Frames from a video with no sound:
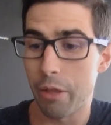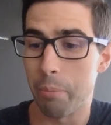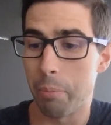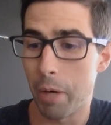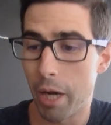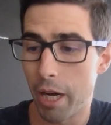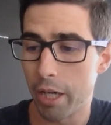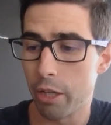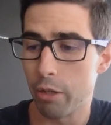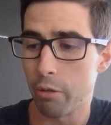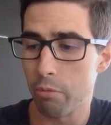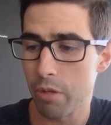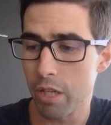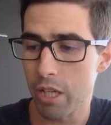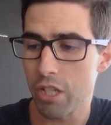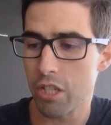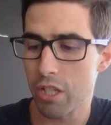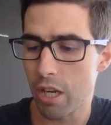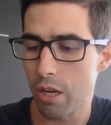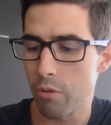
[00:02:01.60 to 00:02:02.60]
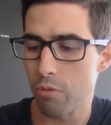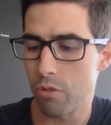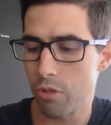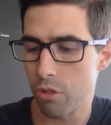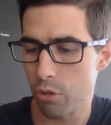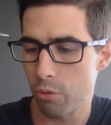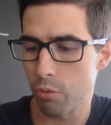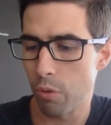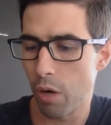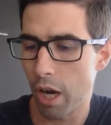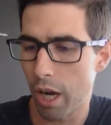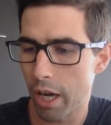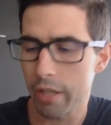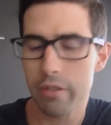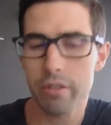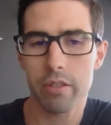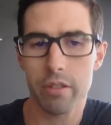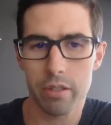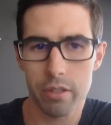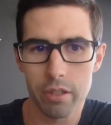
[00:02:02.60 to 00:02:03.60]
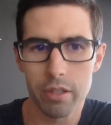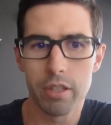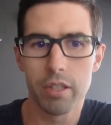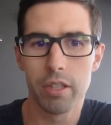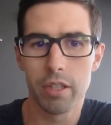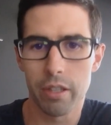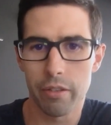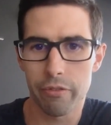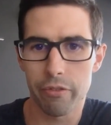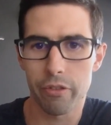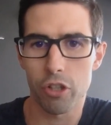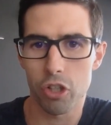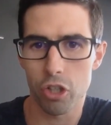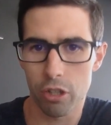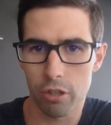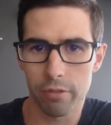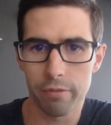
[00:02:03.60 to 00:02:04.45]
the buyer reached out to us for sure.